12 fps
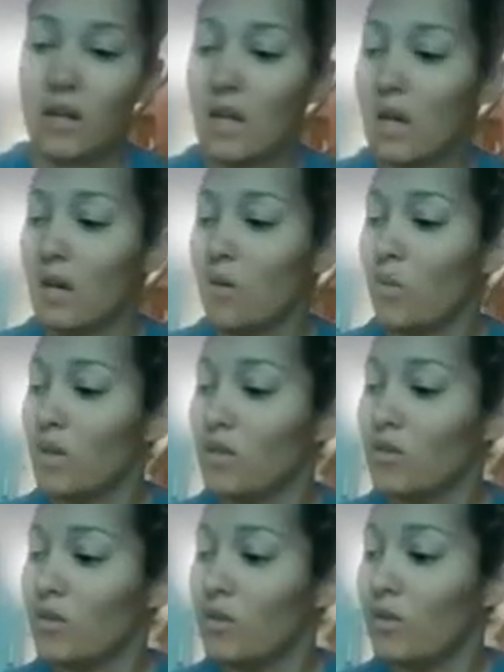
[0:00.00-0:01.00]
Now I
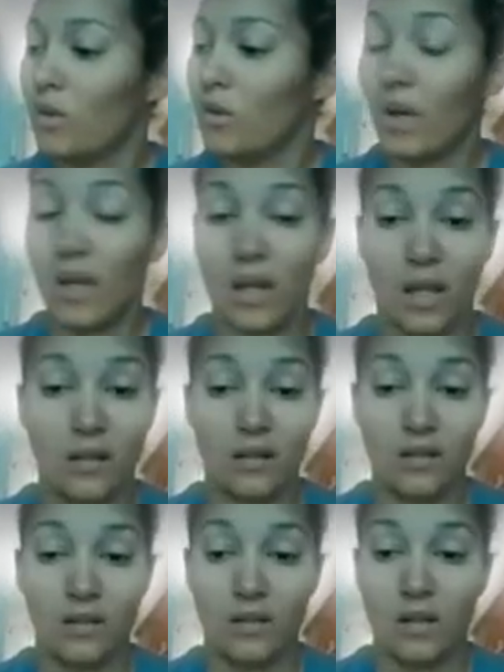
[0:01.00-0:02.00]
want you to go ahead.
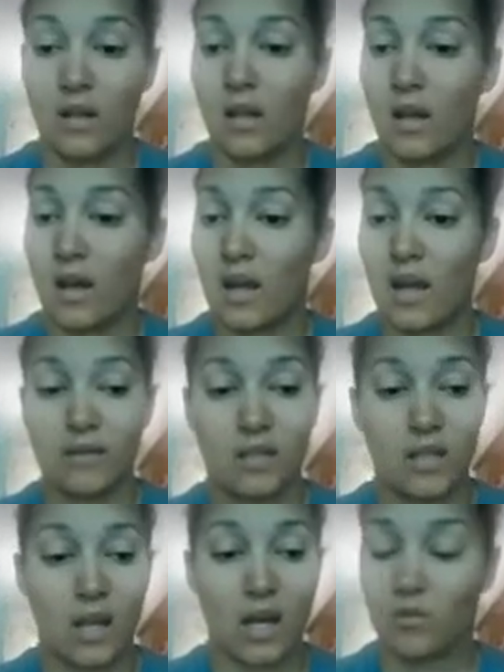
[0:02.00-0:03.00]
I have
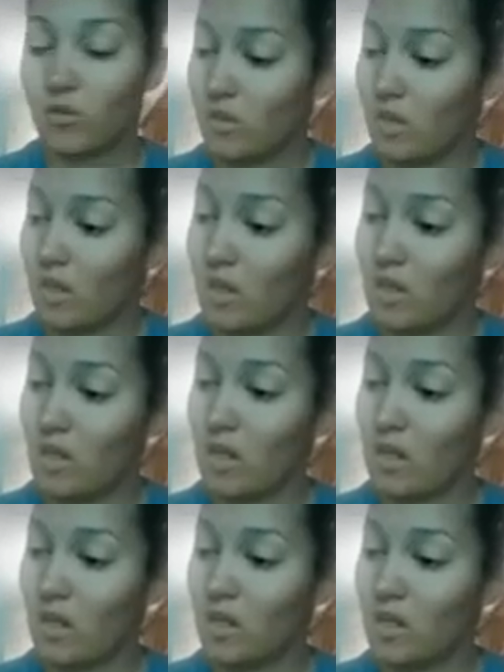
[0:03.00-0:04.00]
attached
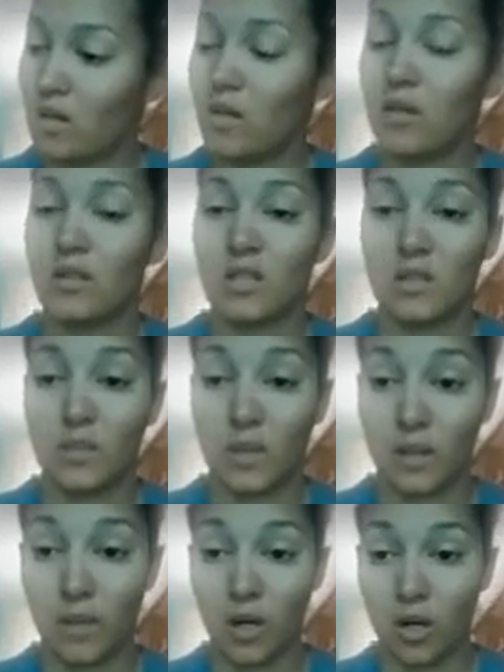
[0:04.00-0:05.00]
a
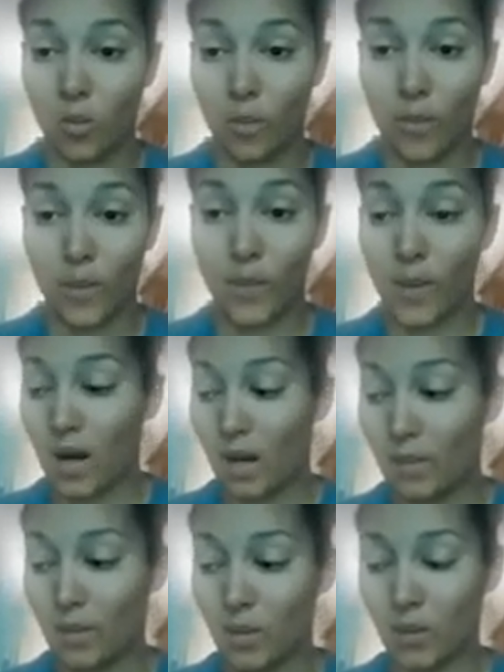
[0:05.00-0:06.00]
sperm
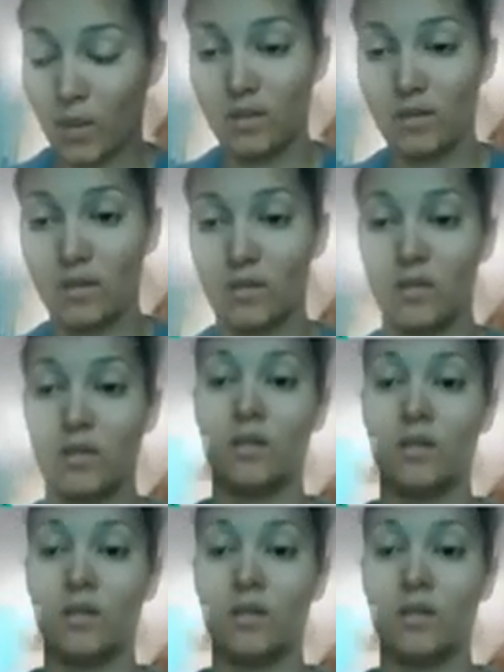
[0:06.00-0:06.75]
pop quiz,